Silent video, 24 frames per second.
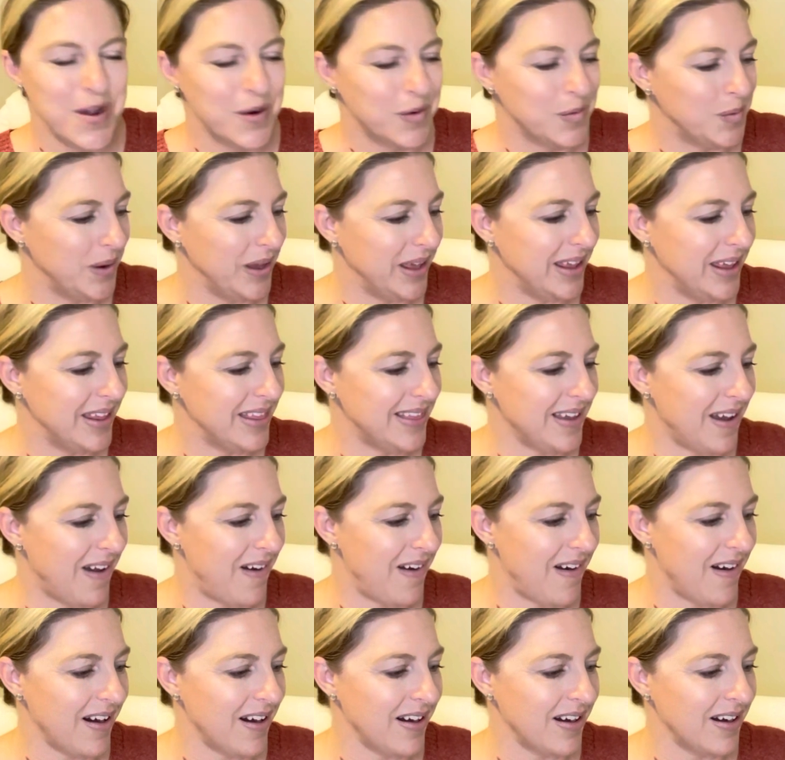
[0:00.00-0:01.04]
with
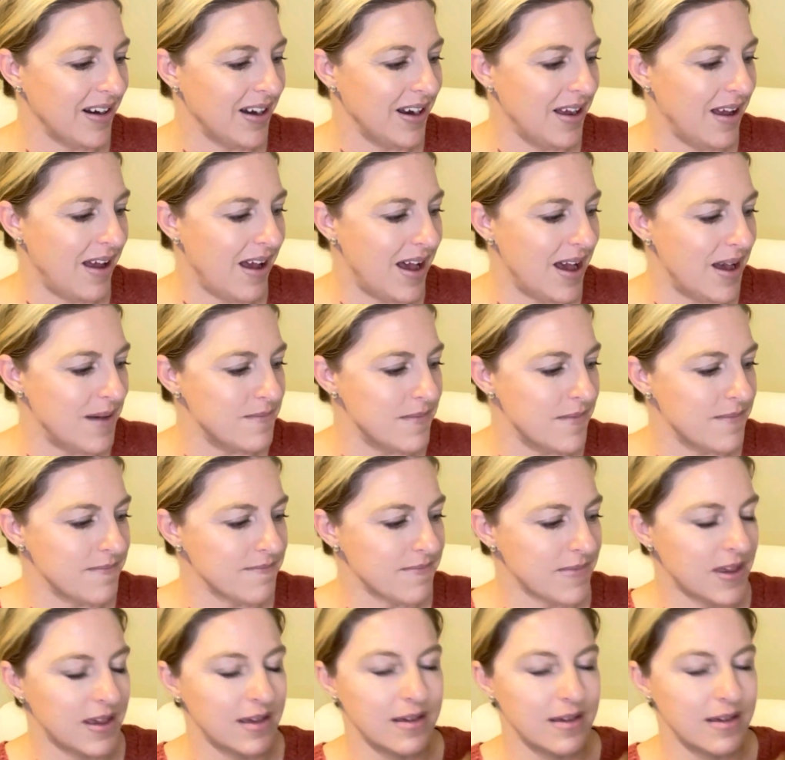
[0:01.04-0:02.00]
our um,